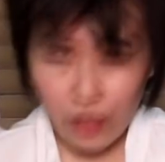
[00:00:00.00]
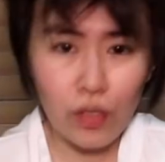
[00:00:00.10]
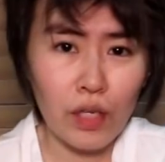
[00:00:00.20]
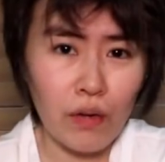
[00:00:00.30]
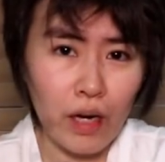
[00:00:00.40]
Yeah,
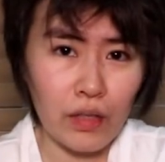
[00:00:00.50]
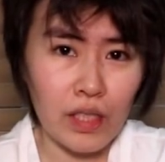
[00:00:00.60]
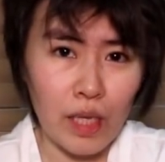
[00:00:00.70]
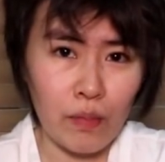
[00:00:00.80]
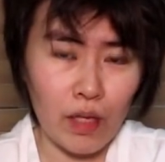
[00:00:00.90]
so they're around the
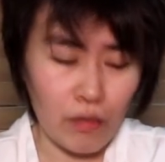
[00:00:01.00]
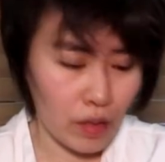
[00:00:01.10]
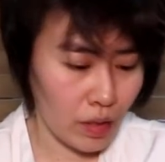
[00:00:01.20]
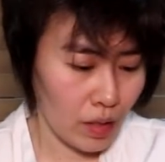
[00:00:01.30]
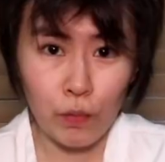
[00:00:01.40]
same
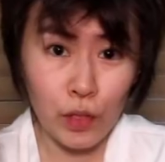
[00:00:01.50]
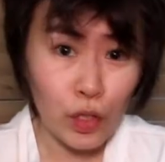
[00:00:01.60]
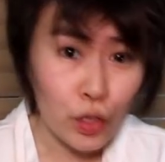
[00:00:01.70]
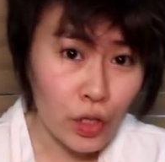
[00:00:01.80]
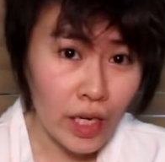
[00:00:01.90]
level.
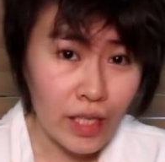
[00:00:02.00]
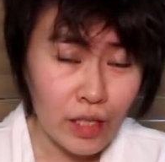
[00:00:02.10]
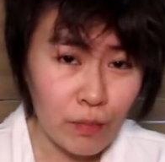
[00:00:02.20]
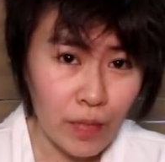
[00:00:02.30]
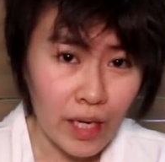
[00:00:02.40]
Obscure
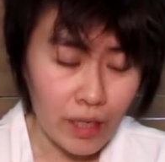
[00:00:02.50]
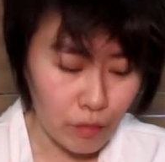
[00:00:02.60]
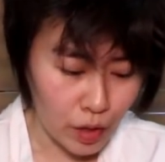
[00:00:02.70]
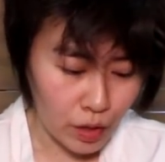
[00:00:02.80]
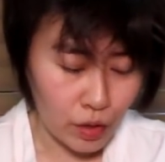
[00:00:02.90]
Chinese
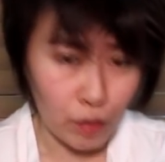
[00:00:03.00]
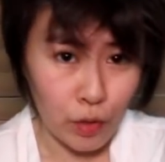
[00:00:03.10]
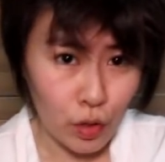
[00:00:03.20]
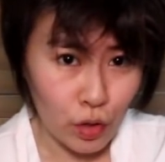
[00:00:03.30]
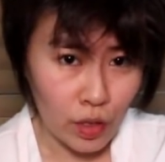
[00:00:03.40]
brand versus
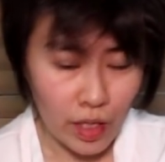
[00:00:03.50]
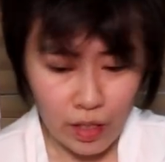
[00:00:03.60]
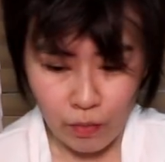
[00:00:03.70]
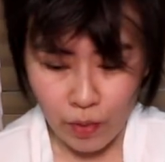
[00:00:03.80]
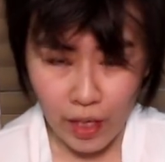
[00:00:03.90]
obscure
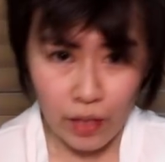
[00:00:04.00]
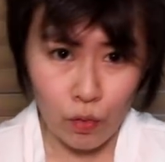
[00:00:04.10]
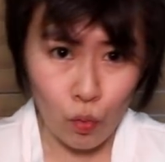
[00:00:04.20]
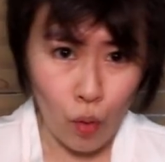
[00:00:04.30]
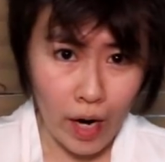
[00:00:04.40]
Chinese brand.
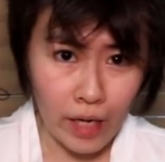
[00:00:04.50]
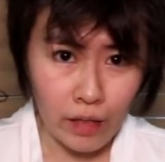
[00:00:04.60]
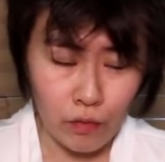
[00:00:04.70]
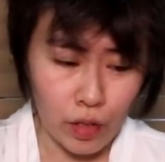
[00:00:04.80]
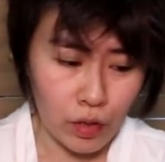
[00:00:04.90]

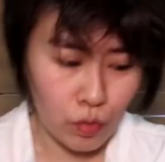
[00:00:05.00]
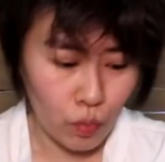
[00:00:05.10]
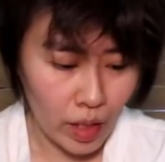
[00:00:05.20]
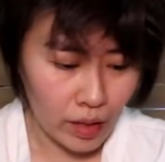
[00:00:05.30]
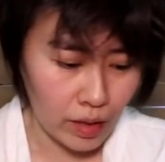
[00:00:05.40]
Wired versus
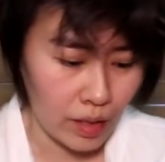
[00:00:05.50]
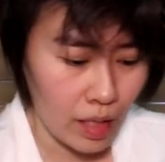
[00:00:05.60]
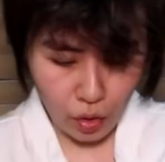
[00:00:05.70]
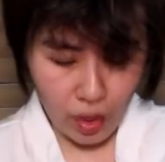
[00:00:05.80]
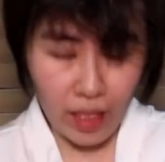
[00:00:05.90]
wireless.
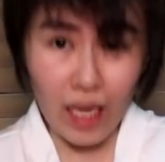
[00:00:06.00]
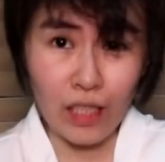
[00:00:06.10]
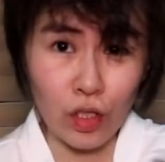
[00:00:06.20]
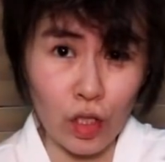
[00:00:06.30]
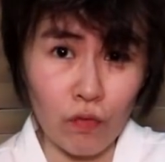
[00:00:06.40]
So the
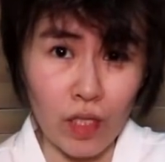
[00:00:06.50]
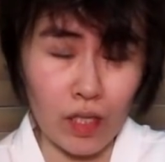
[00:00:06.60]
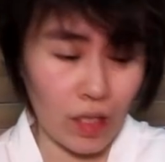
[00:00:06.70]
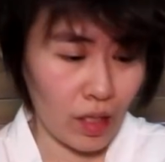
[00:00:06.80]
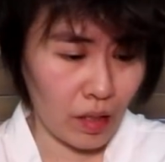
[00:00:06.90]
case serves
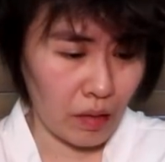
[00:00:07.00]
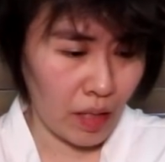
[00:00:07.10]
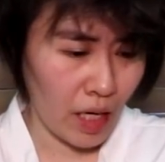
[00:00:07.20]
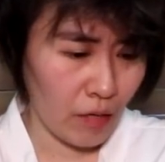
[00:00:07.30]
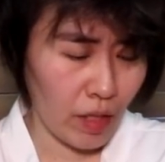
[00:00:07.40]
as a
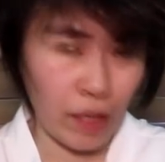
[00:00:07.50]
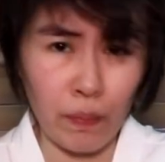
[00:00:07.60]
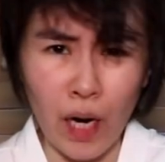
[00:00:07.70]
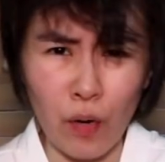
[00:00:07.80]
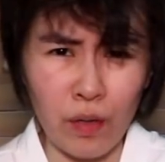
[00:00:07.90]
kind of like a
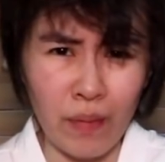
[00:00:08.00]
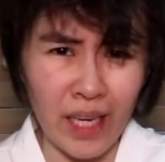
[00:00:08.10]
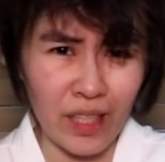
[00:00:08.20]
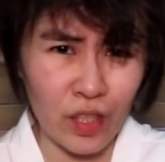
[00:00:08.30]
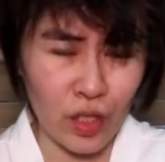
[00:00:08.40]
power
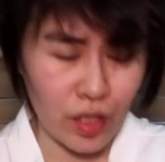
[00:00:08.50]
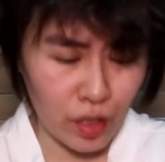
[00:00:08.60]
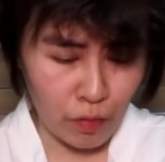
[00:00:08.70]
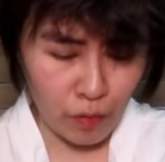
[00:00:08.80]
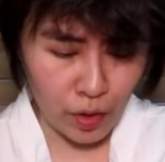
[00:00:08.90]
bank
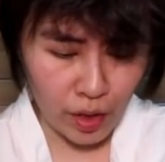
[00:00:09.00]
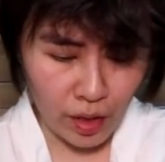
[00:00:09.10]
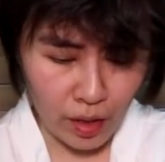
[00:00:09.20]
charger for